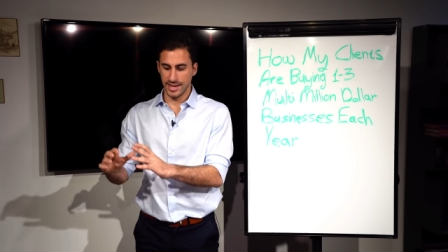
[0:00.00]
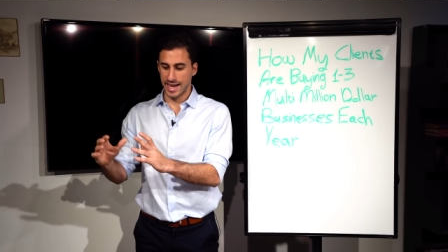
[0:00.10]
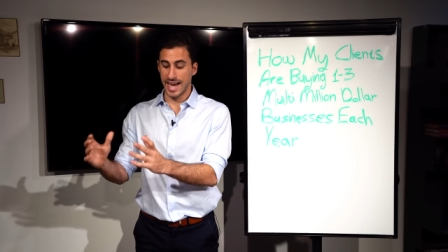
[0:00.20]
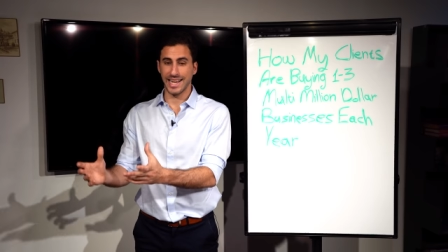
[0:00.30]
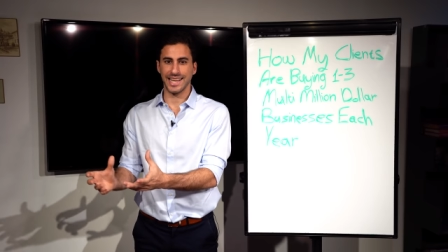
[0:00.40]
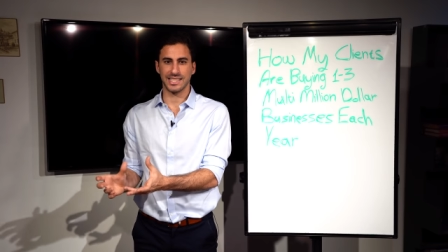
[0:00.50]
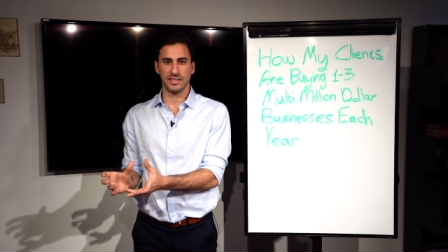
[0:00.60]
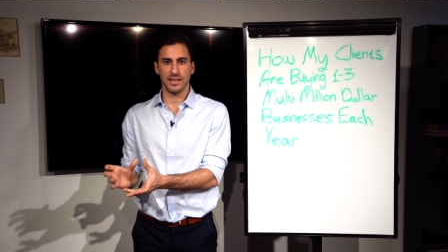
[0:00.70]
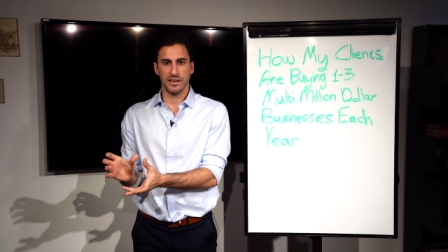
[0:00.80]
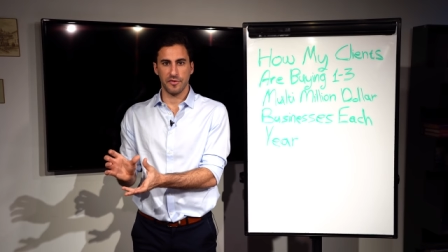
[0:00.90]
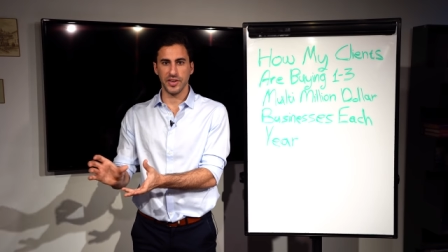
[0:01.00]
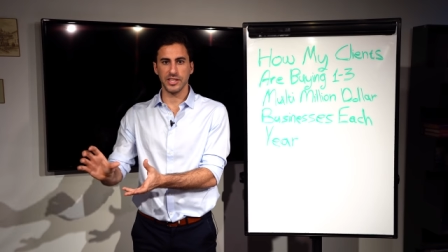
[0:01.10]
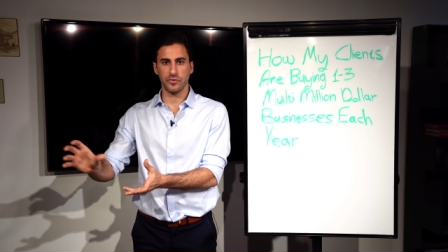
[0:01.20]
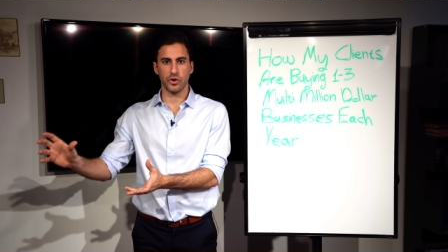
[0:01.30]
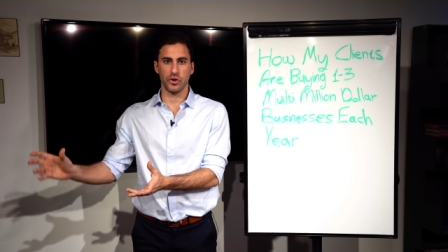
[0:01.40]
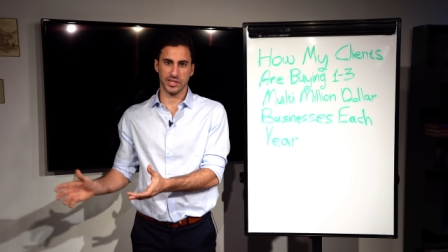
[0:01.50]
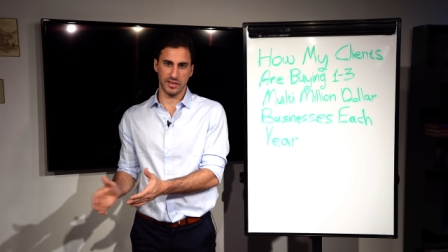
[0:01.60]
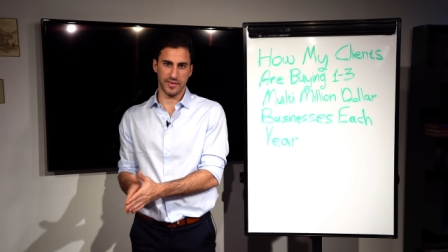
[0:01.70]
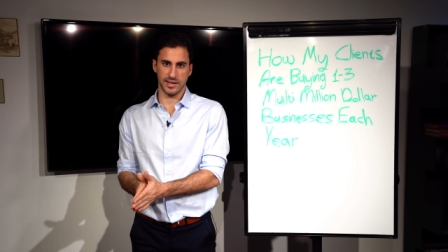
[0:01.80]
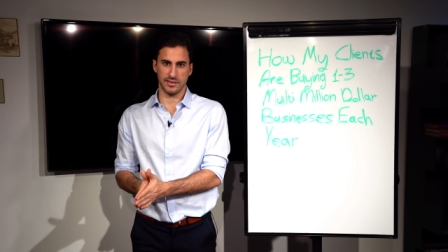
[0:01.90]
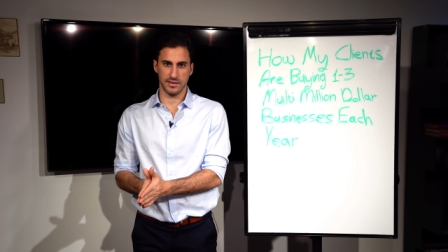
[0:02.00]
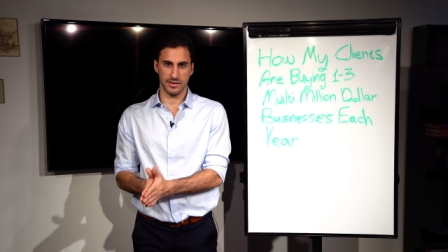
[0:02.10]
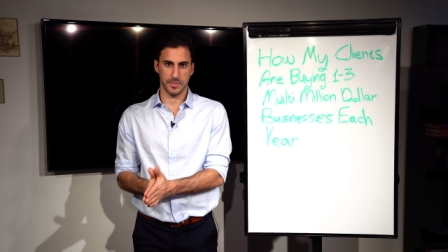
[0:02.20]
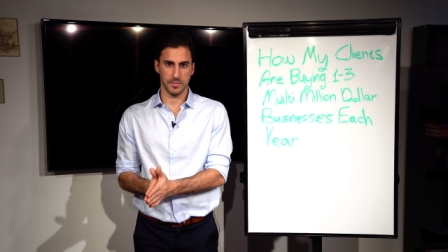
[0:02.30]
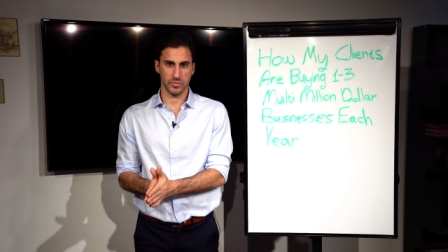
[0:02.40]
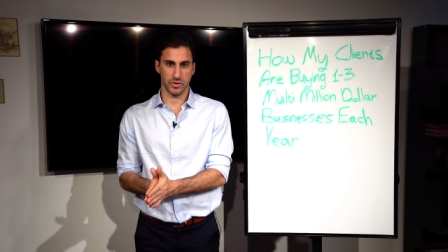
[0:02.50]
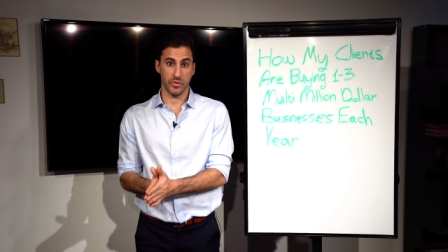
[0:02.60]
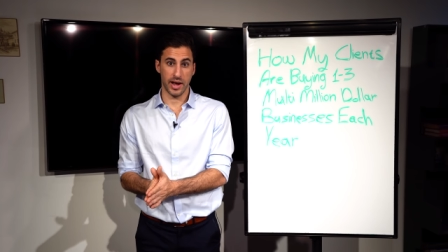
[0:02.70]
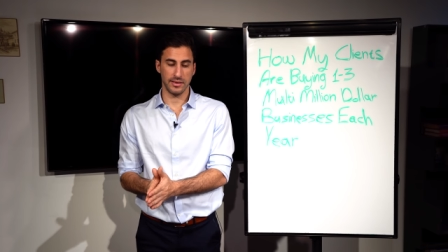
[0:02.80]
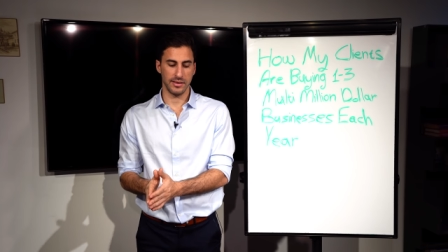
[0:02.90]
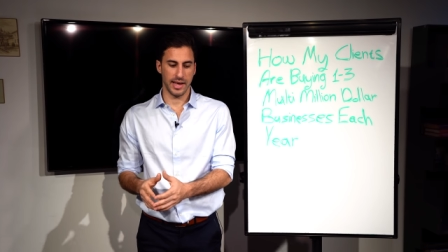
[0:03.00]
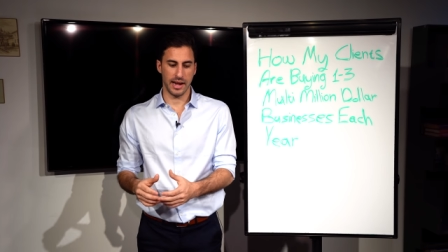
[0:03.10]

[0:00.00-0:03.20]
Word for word: uh, I guess, fees for those advisors, right?